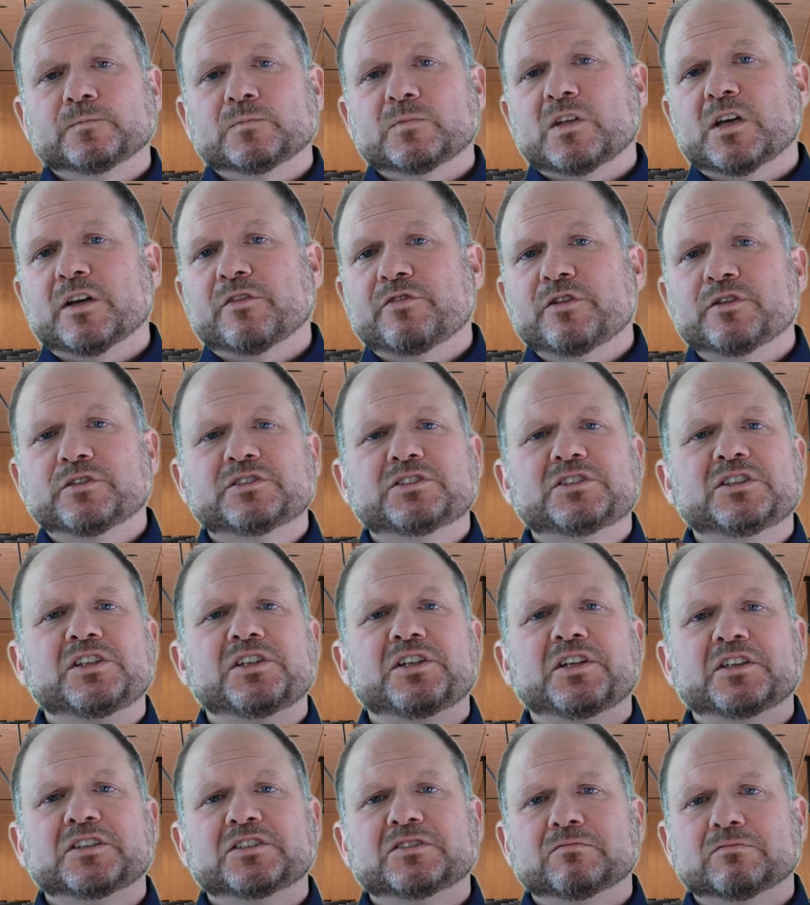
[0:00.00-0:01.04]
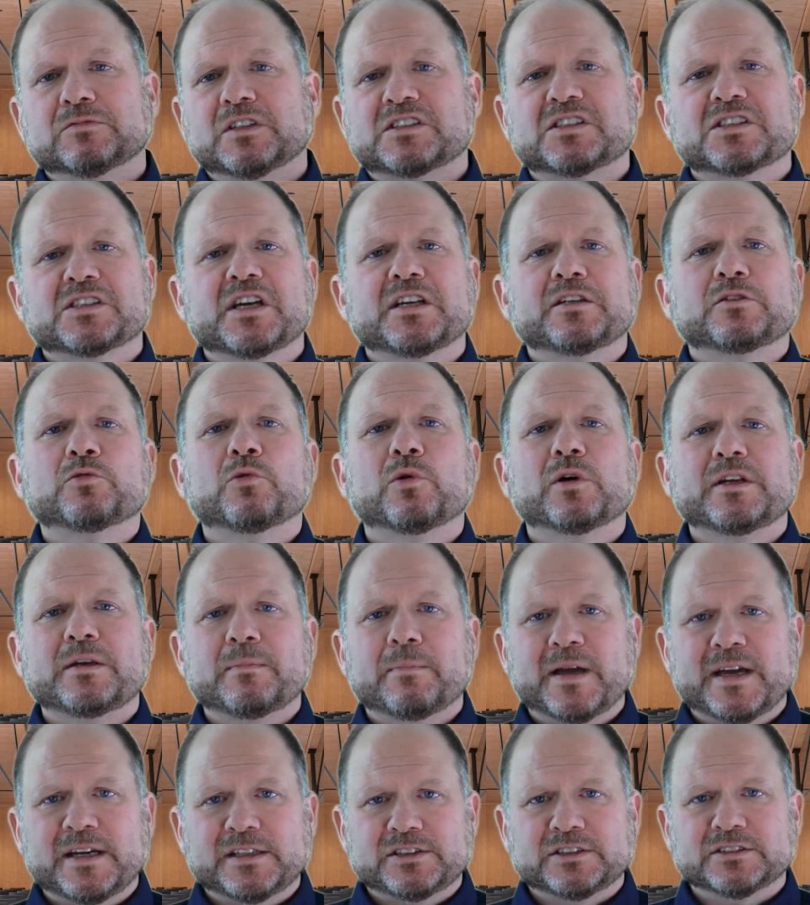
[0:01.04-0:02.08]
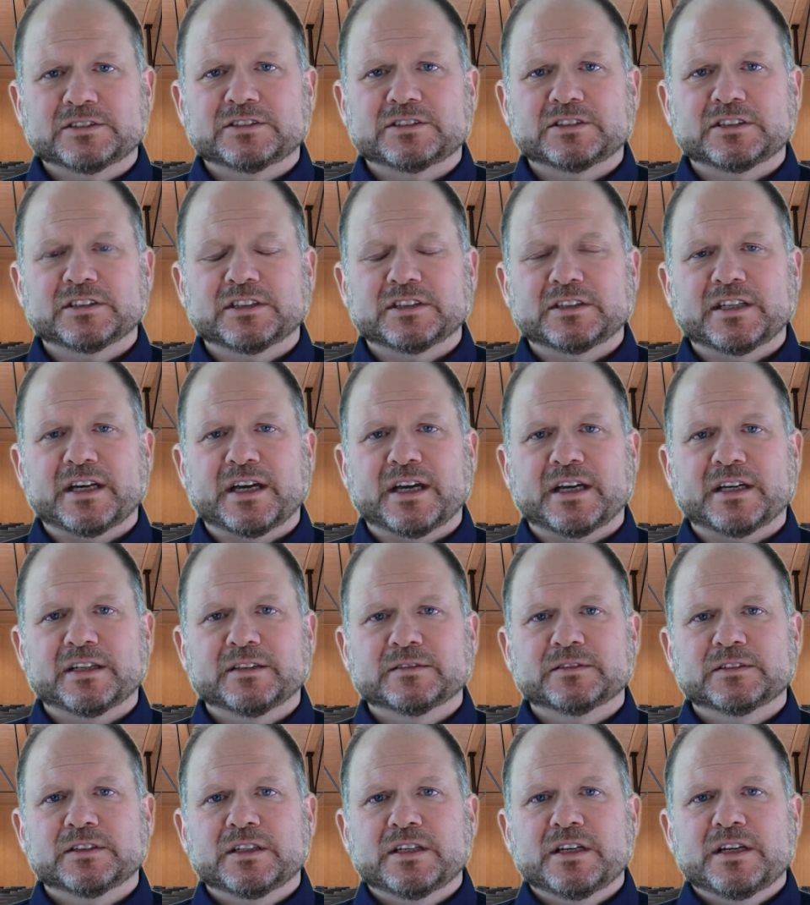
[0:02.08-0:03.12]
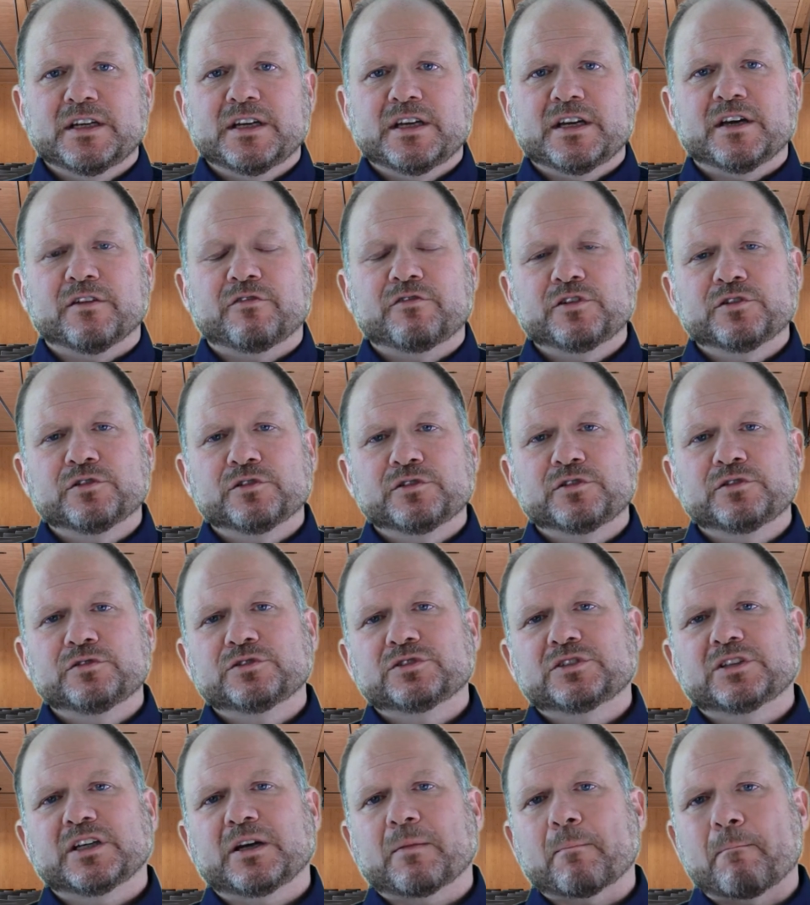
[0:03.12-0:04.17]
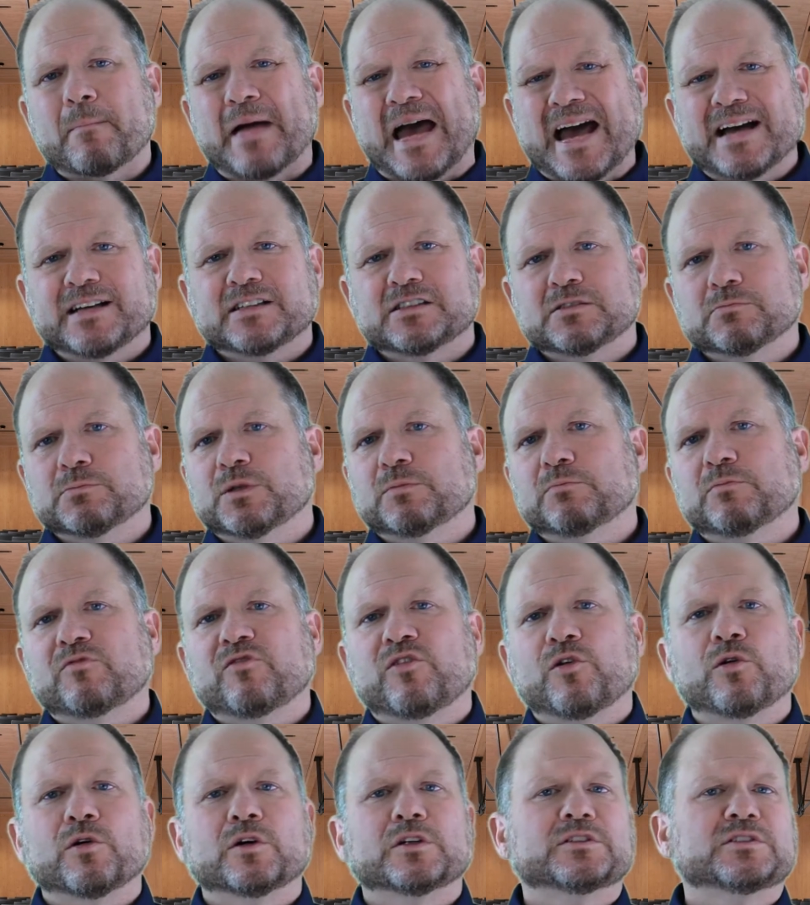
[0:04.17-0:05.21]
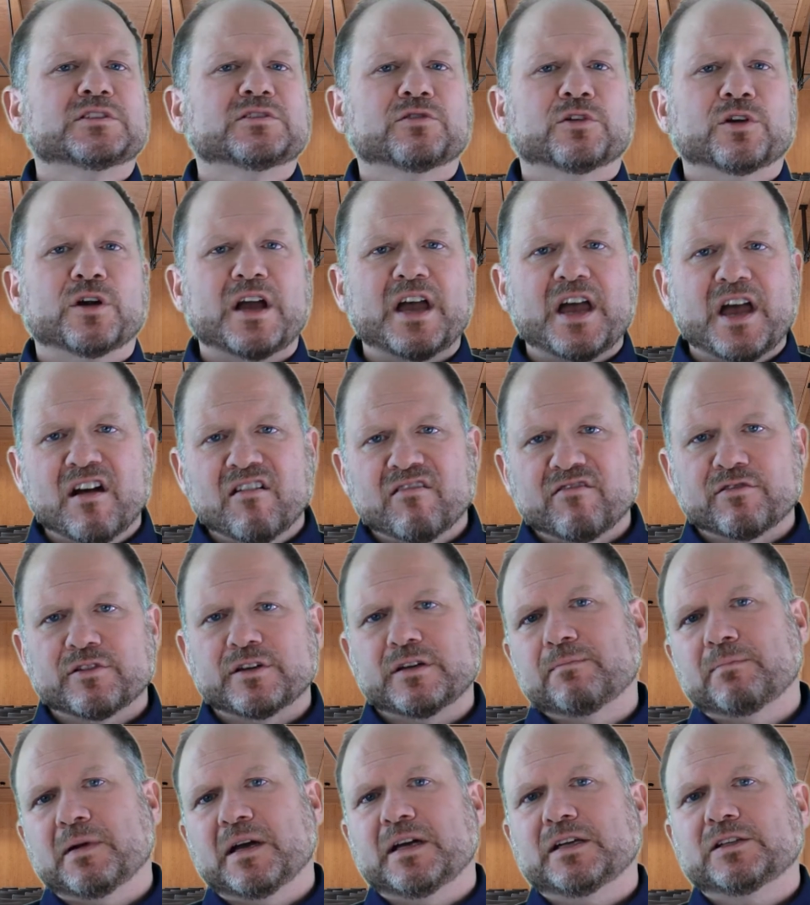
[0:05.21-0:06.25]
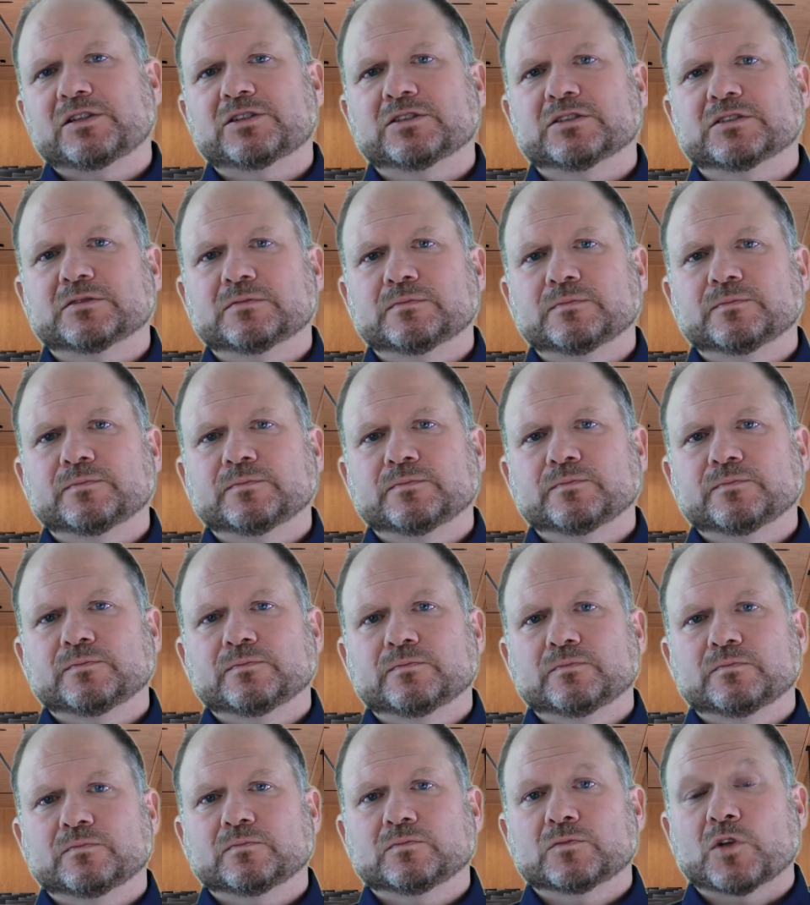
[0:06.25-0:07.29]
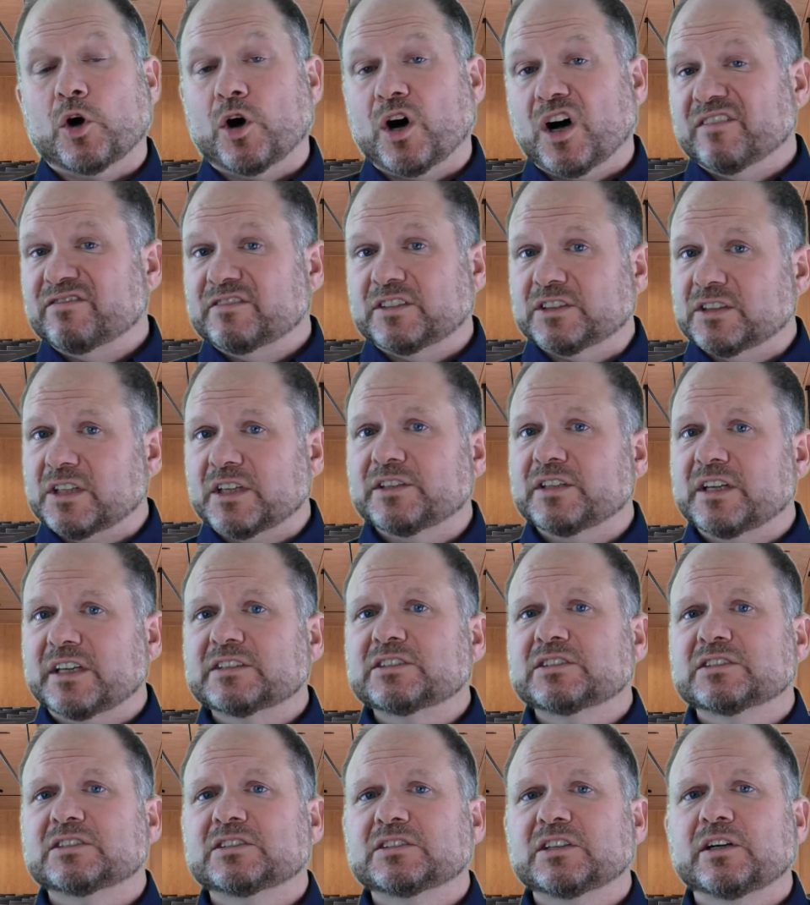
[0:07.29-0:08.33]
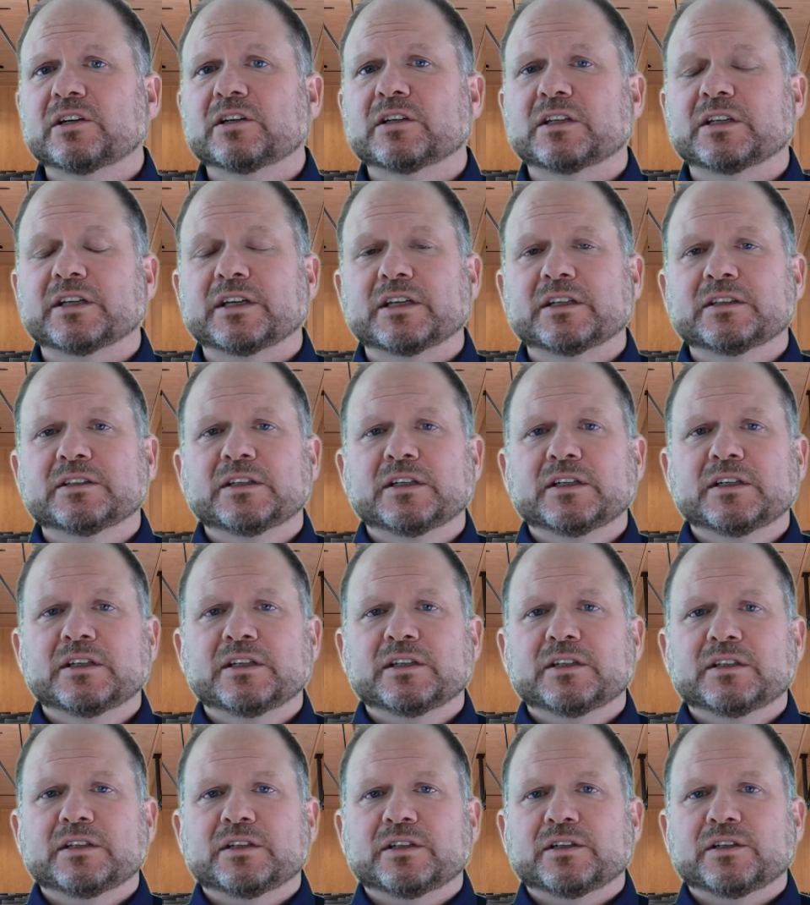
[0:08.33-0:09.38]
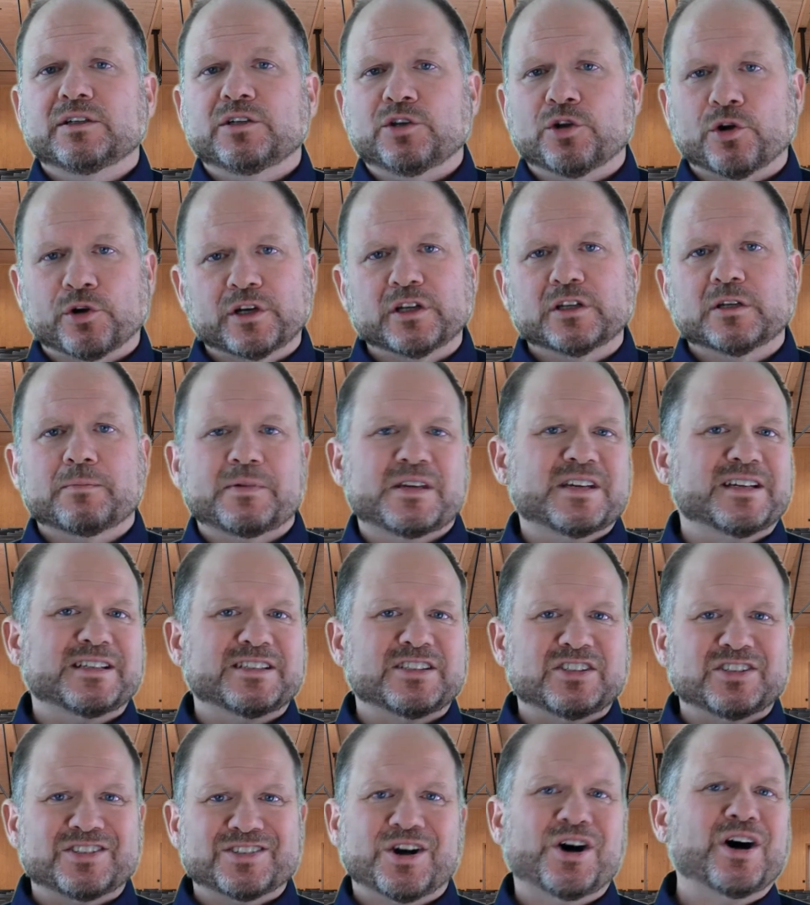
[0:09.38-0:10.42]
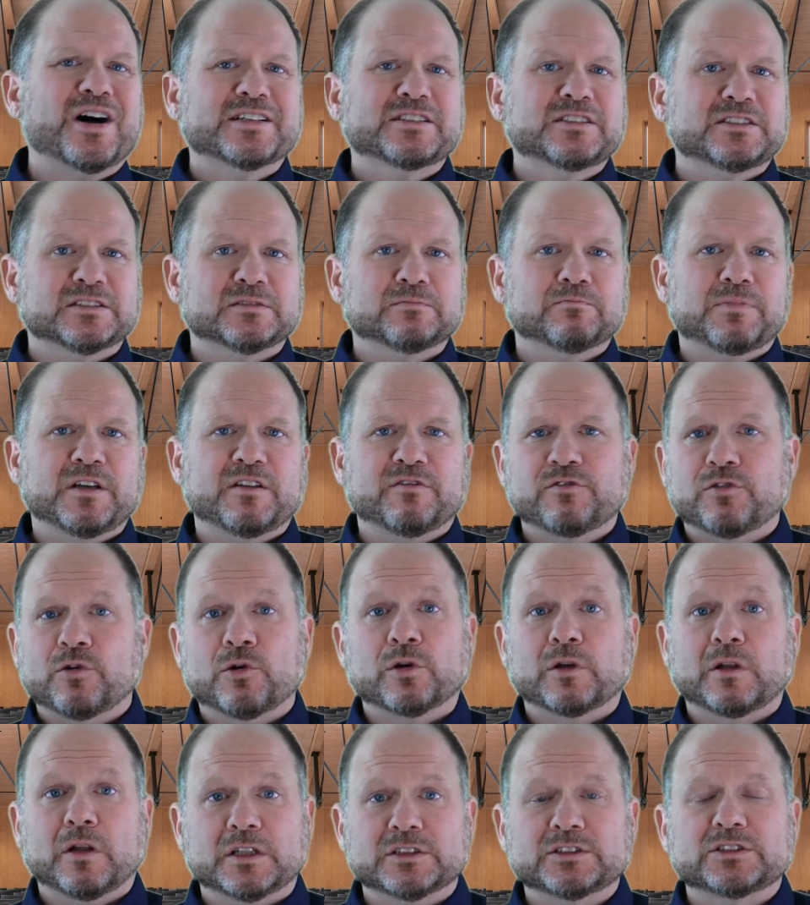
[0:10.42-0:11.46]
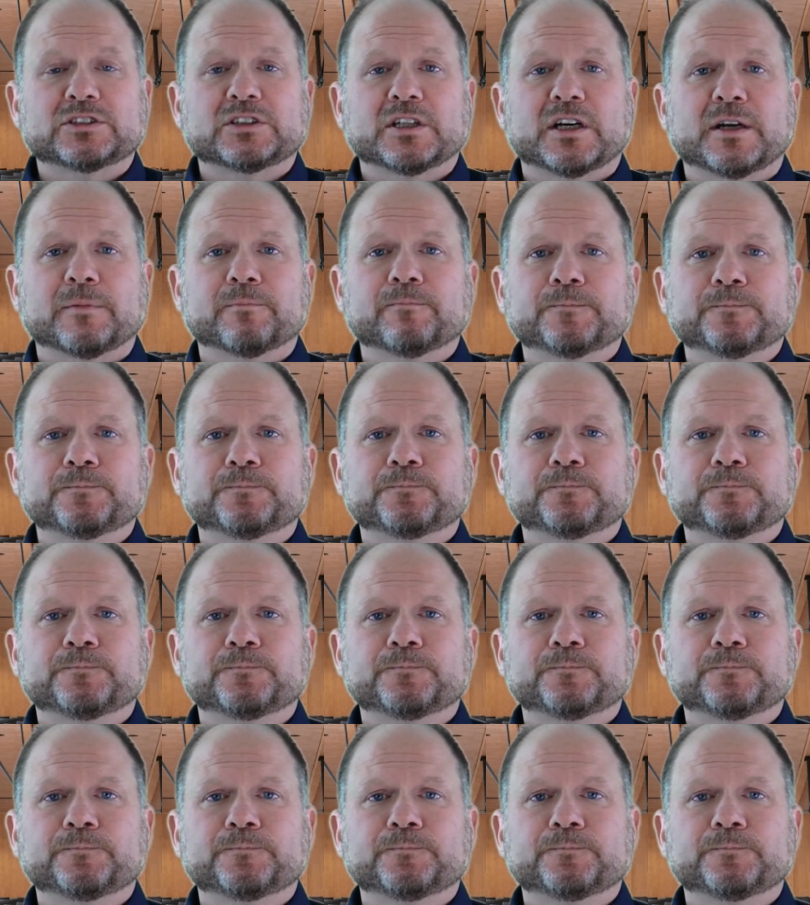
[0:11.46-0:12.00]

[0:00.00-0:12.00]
If you're seeing, let's say, 20 patients in a day, if you're using maximum force for every patient, often unnecessarily, you're going to be exhausted before lunchtime.